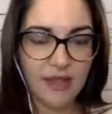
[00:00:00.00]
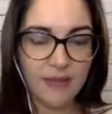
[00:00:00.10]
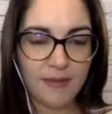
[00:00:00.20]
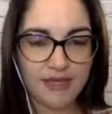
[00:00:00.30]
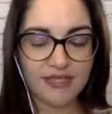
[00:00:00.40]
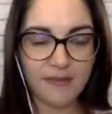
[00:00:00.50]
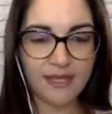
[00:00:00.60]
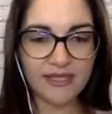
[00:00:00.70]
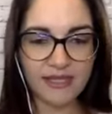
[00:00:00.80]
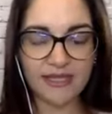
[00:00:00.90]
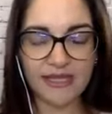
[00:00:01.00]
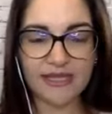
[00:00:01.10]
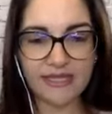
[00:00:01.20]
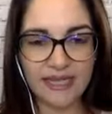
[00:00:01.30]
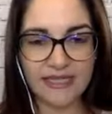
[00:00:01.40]
Because it basically
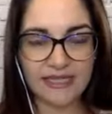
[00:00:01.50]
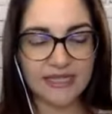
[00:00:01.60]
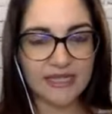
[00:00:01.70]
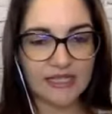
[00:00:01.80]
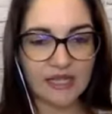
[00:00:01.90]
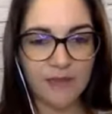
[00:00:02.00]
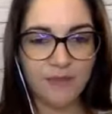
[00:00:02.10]
condenses